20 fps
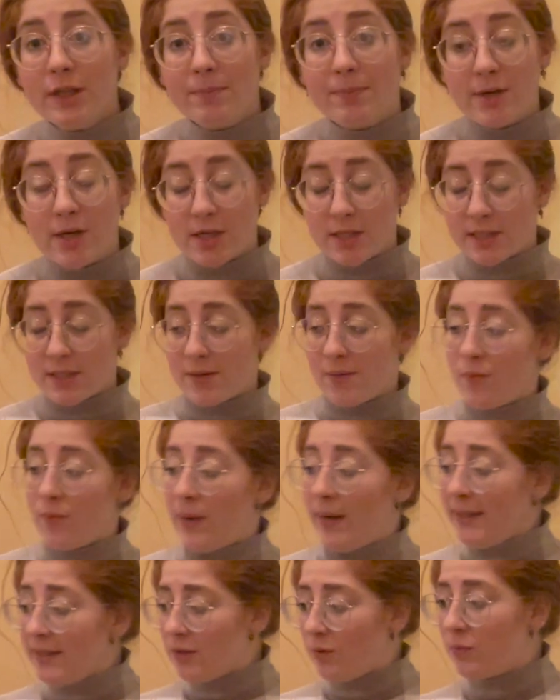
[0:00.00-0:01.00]
books,
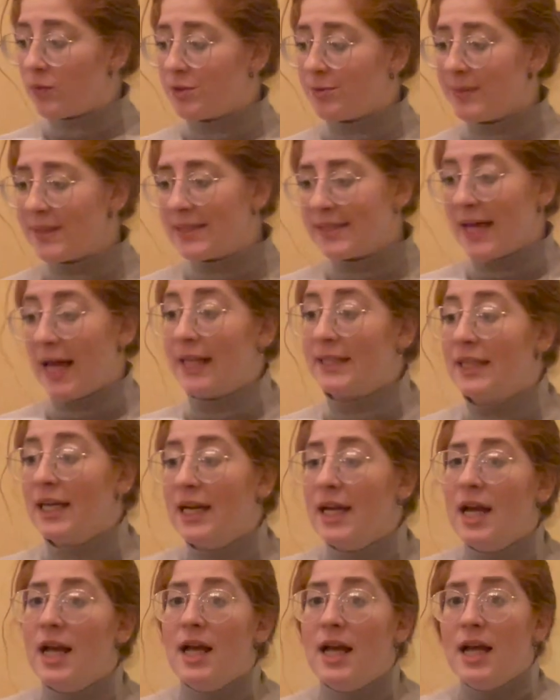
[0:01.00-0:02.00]
right? Which means that
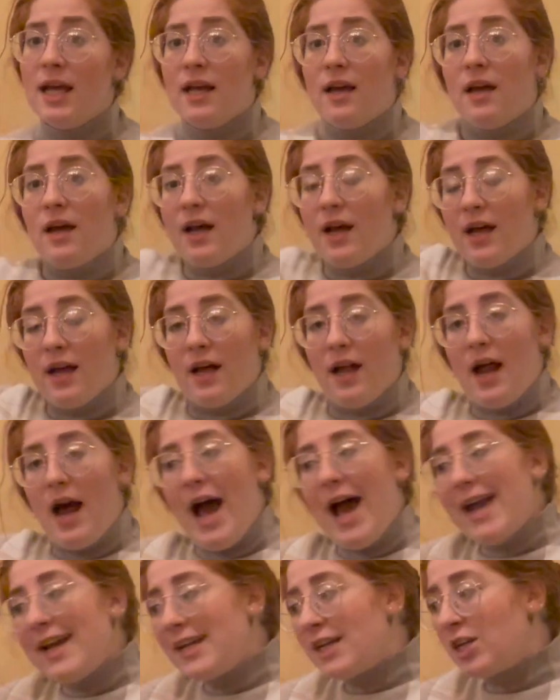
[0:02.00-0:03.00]

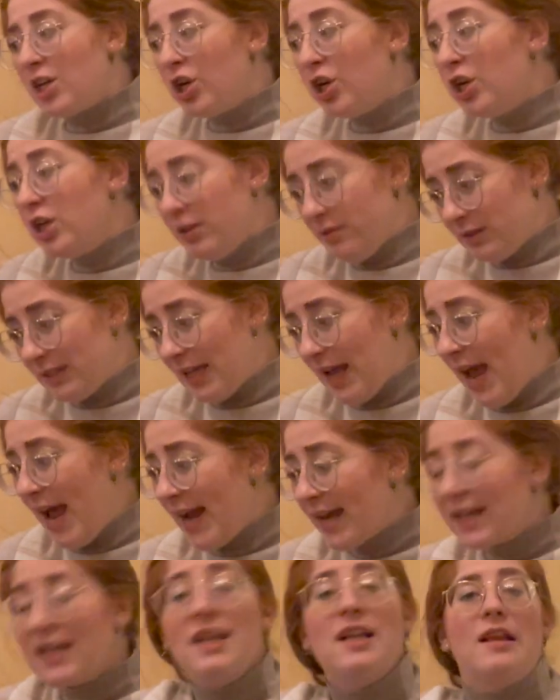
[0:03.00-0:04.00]
I could
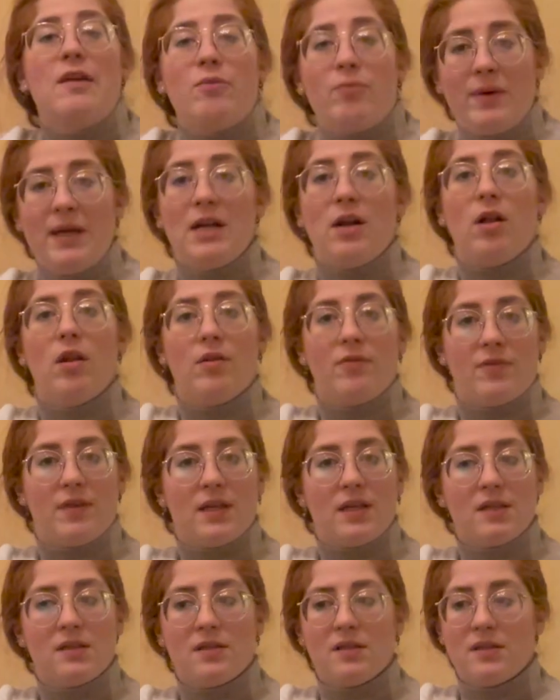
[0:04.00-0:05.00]
technically read all of
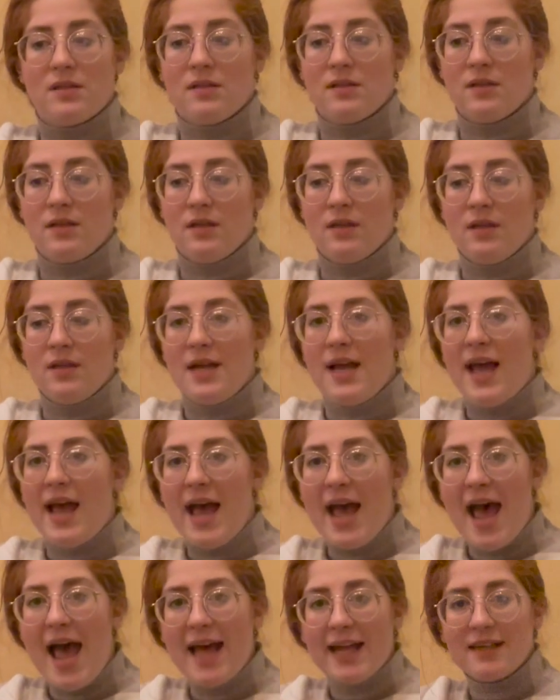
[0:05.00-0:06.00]
this.
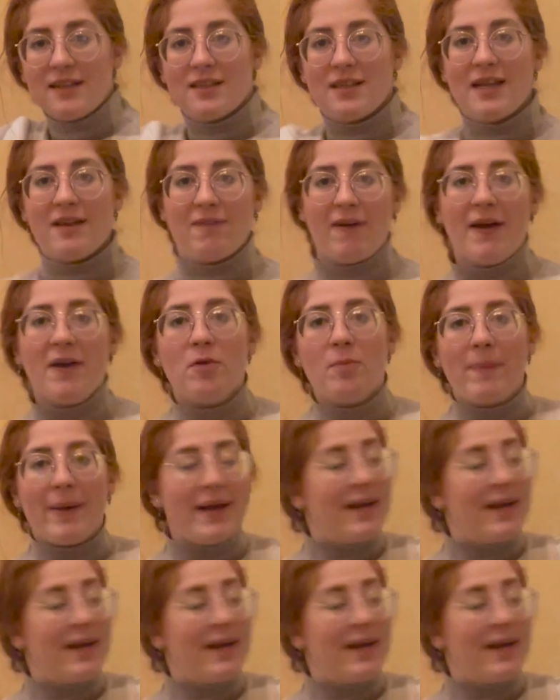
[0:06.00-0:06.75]
And if I don't buy